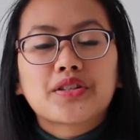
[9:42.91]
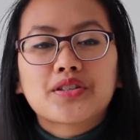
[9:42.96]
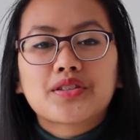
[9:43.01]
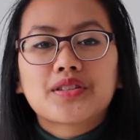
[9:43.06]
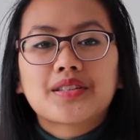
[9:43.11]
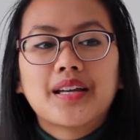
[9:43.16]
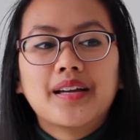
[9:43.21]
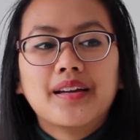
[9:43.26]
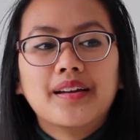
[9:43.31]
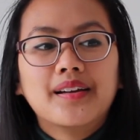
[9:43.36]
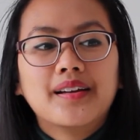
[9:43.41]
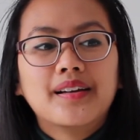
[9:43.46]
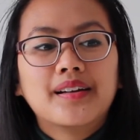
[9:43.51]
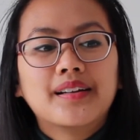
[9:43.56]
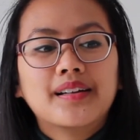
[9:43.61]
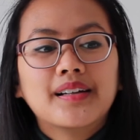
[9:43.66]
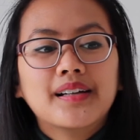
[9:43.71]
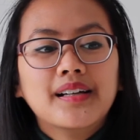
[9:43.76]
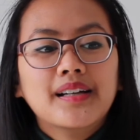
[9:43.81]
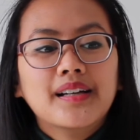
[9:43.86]
just
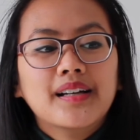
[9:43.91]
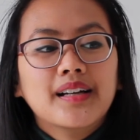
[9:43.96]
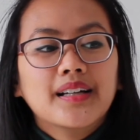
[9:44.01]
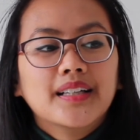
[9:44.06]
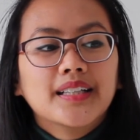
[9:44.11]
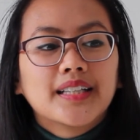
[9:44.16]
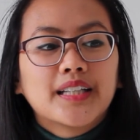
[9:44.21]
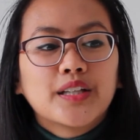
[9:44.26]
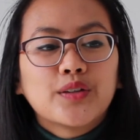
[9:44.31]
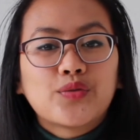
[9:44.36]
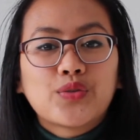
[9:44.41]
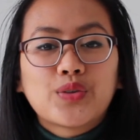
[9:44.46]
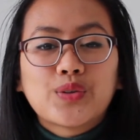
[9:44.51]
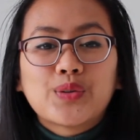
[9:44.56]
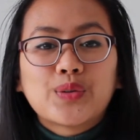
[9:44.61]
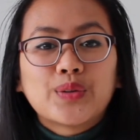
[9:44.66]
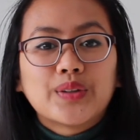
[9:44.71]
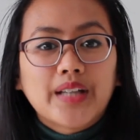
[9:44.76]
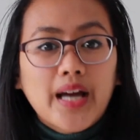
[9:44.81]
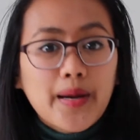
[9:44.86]
give
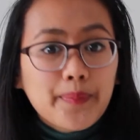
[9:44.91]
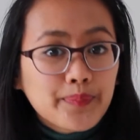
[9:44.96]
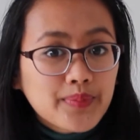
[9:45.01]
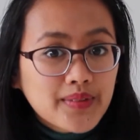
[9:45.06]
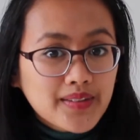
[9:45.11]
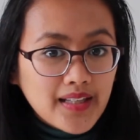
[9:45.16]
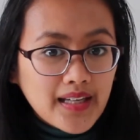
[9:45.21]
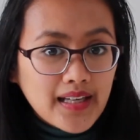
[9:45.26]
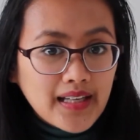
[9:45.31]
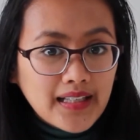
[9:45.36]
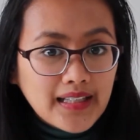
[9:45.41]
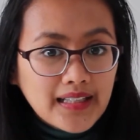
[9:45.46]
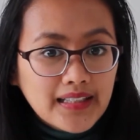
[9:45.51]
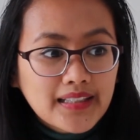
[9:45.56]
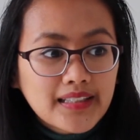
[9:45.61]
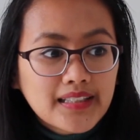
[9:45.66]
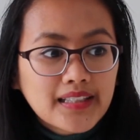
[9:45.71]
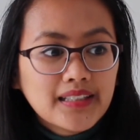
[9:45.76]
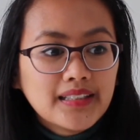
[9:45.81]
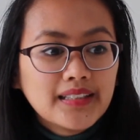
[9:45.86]
you an
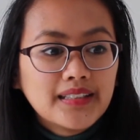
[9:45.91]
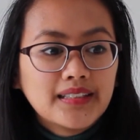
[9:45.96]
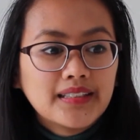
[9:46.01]
update